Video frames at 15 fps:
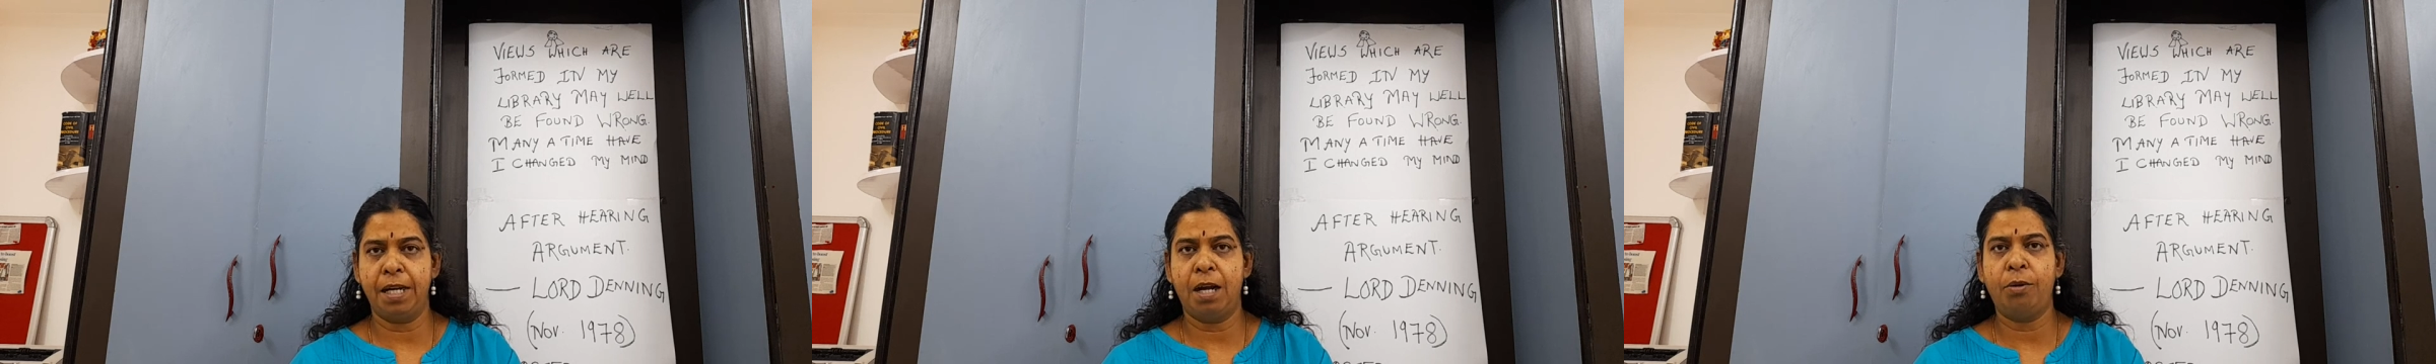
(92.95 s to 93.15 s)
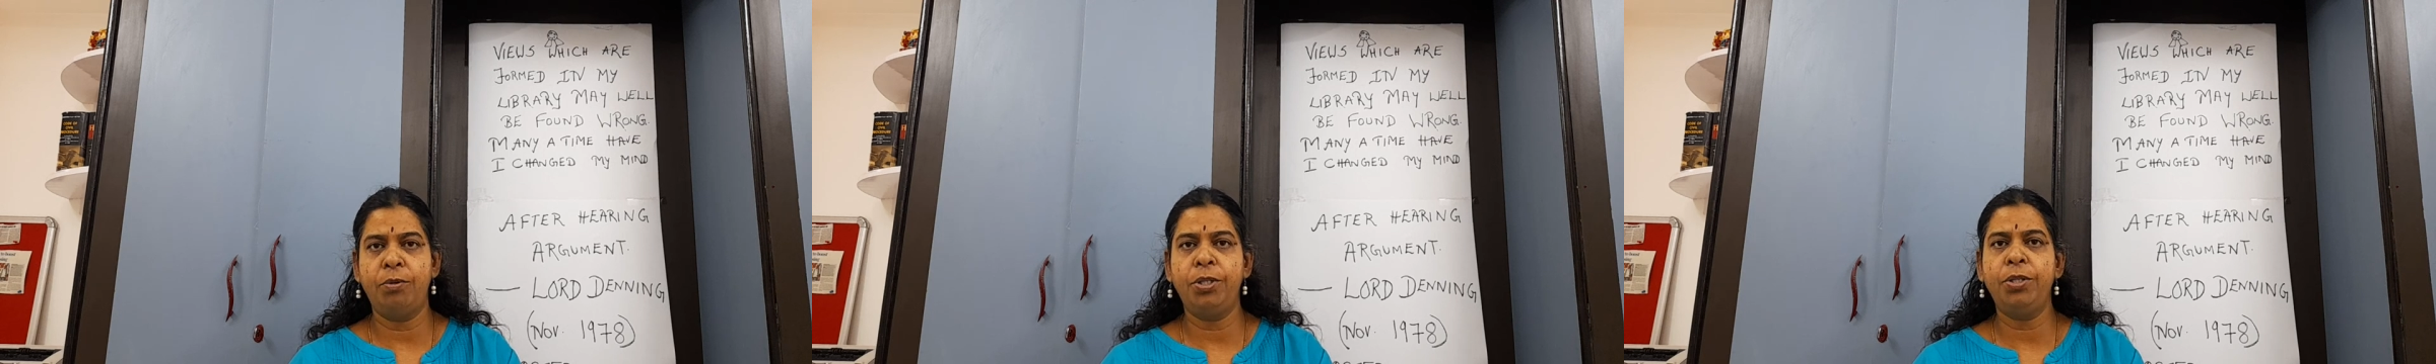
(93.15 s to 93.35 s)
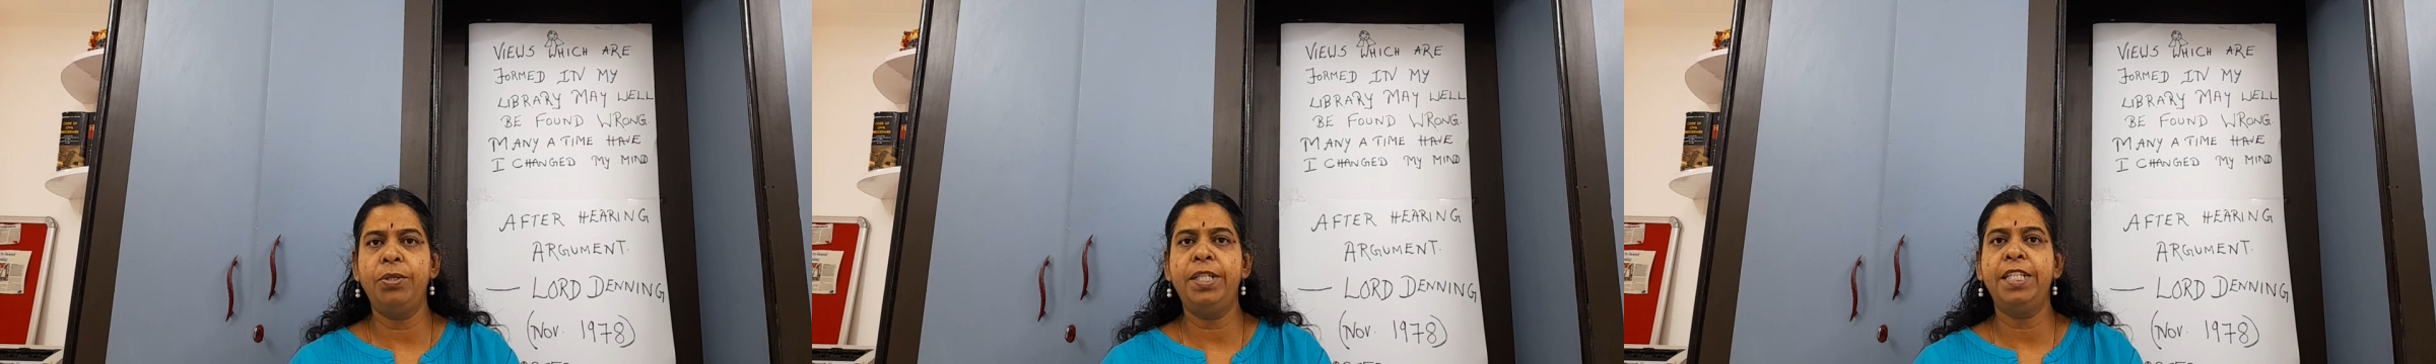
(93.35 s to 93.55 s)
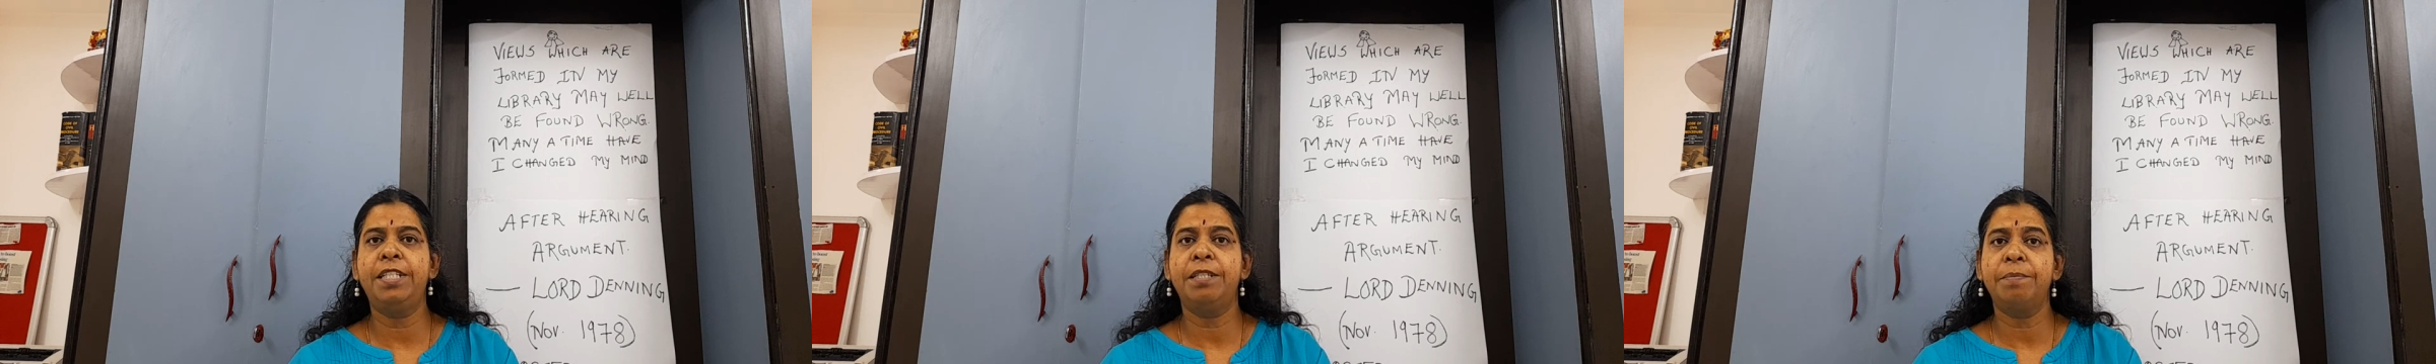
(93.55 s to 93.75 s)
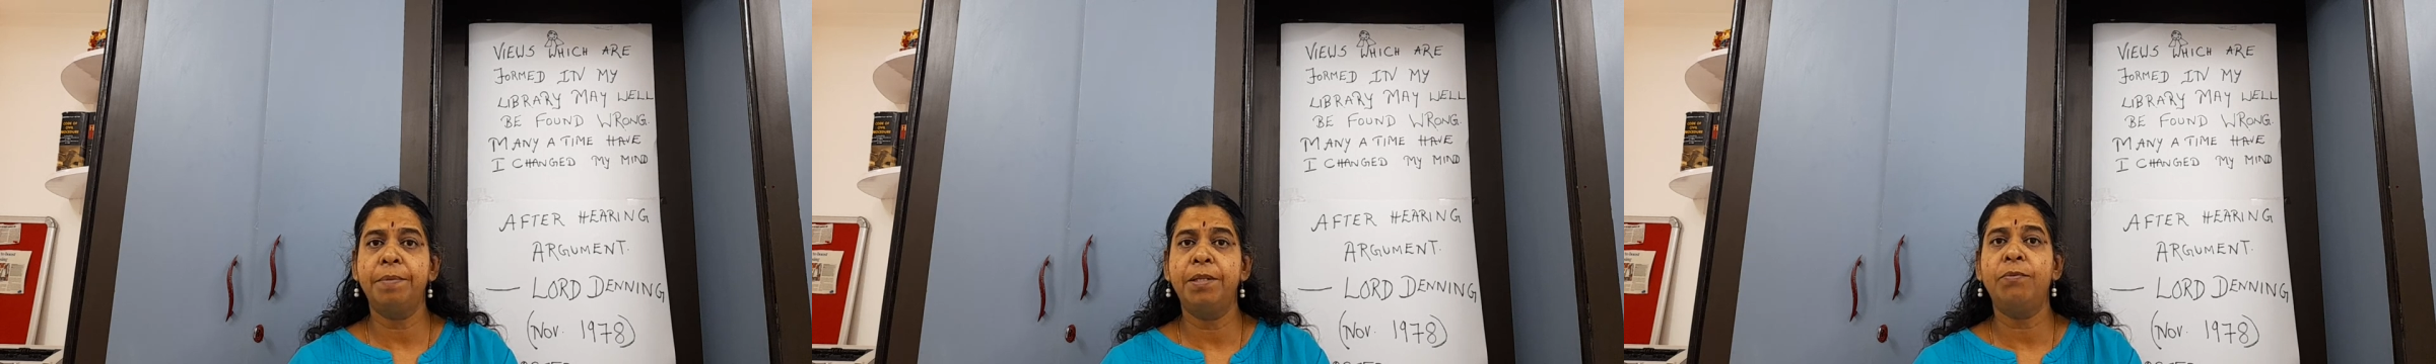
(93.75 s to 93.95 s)
How do you
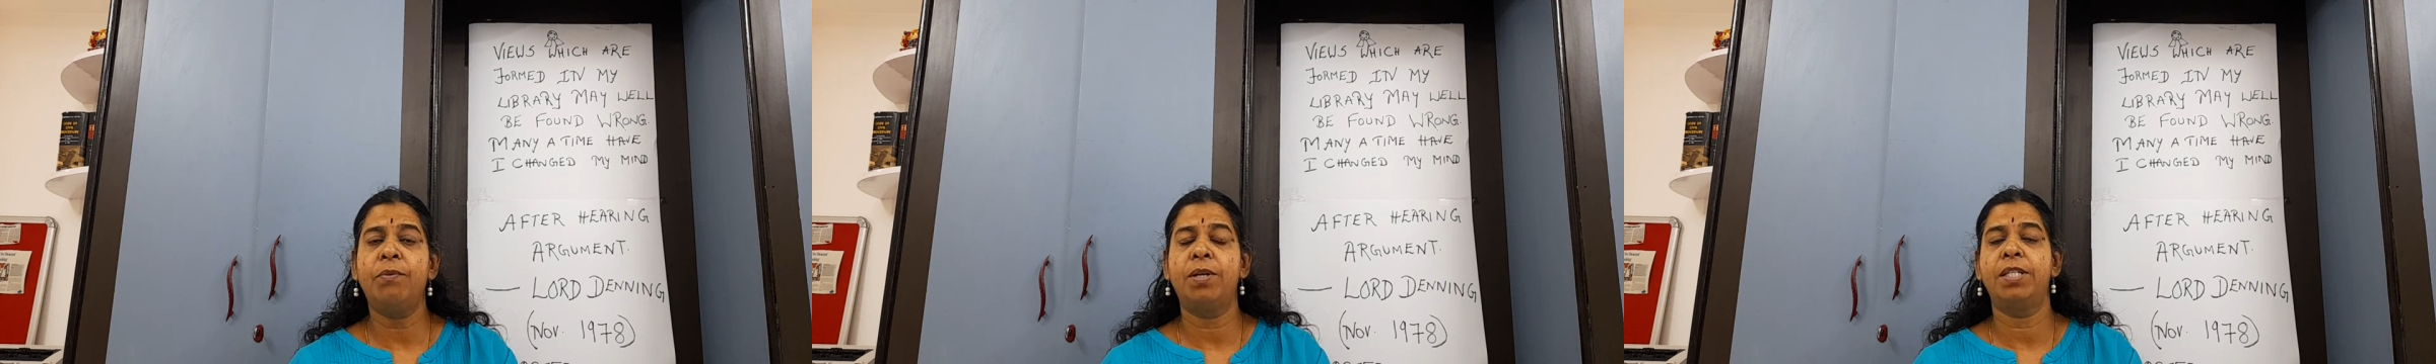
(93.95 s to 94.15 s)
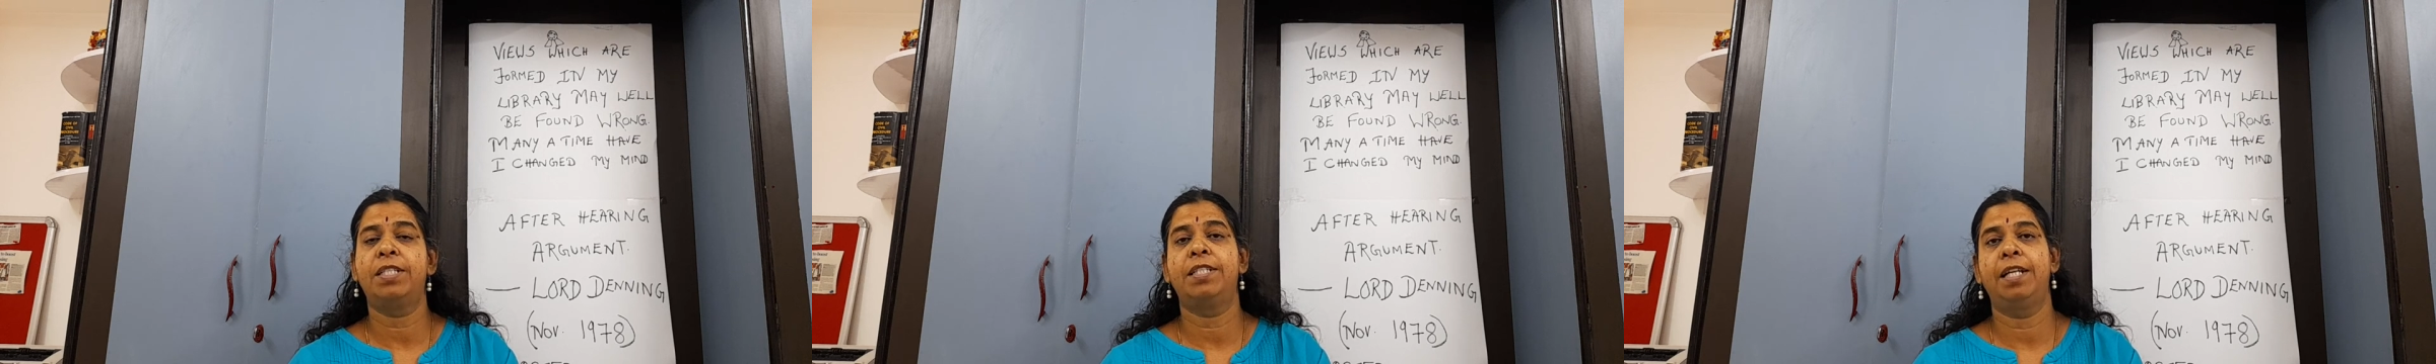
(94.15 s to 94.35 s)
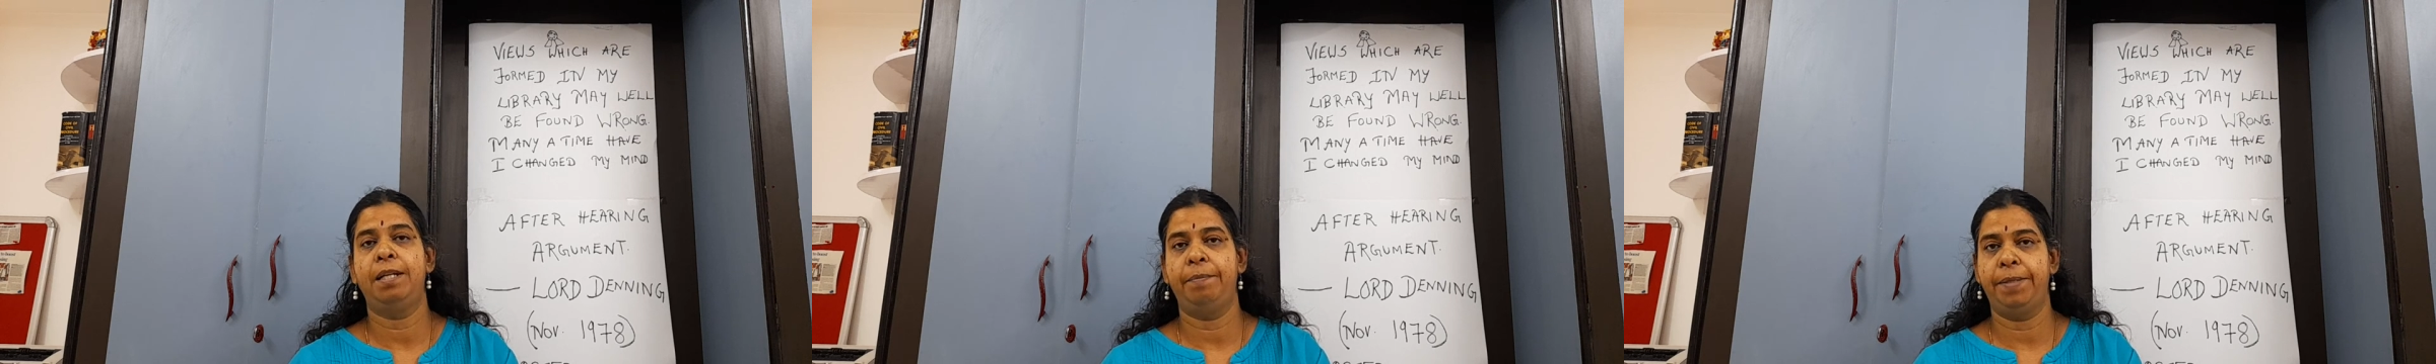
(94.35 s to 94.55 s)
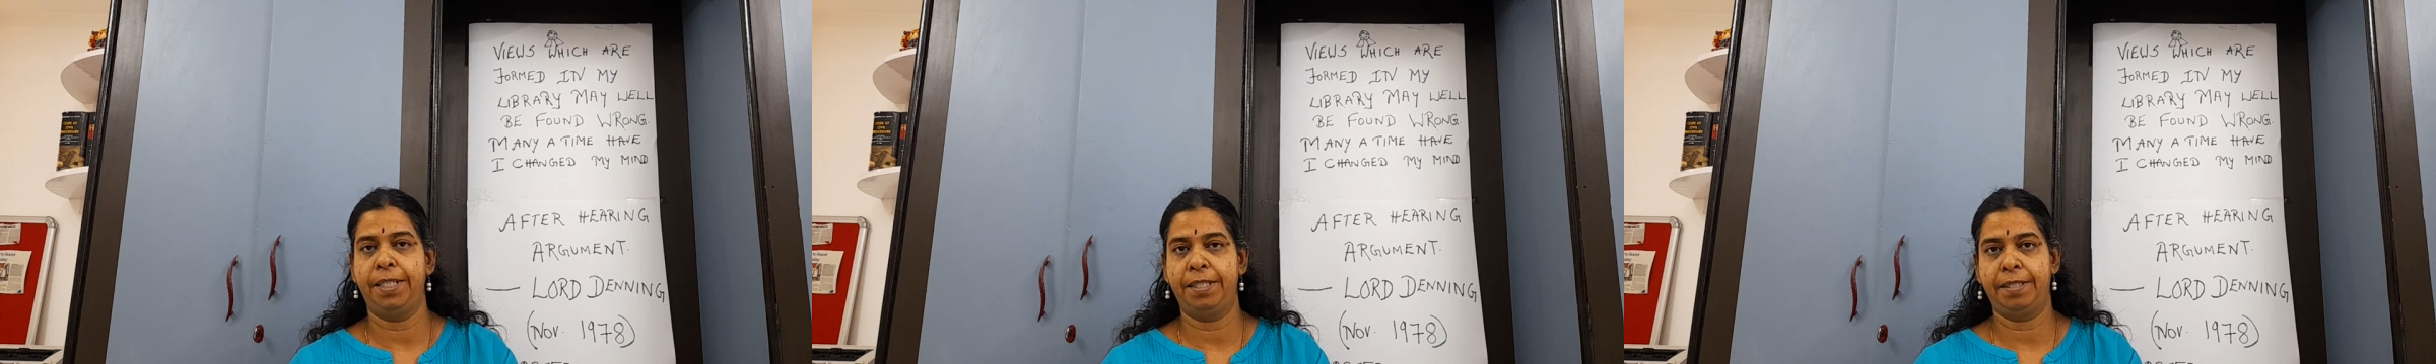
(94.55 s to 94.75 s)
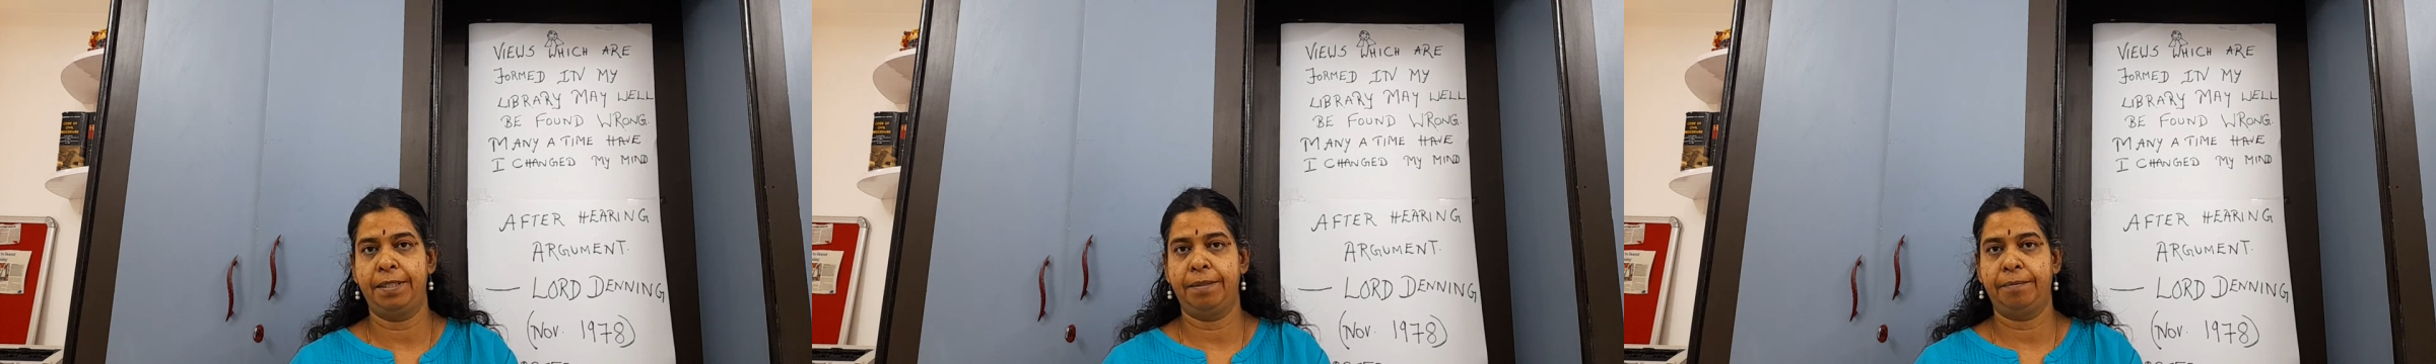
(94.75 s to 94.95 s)
determine what's the limit?